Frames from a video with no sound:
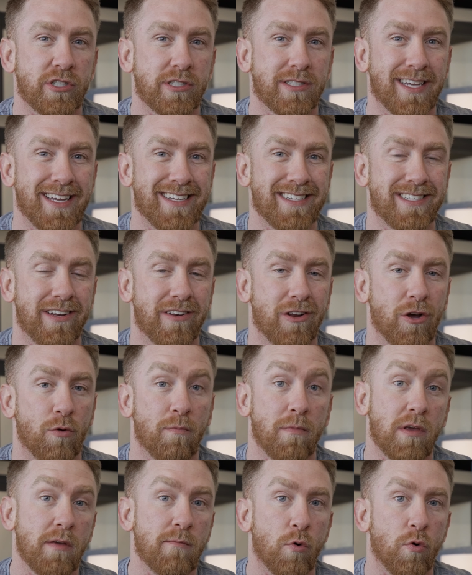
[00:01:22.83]
just get to know
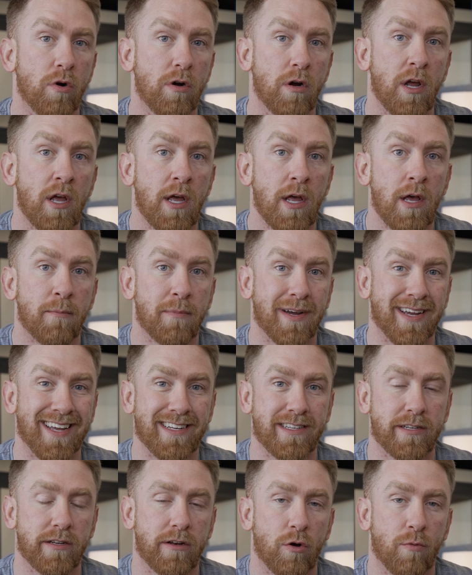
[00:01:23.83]
me more, but
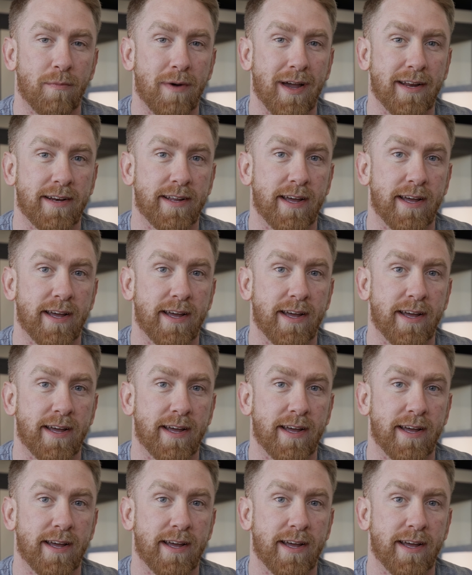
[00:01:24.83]
get to know my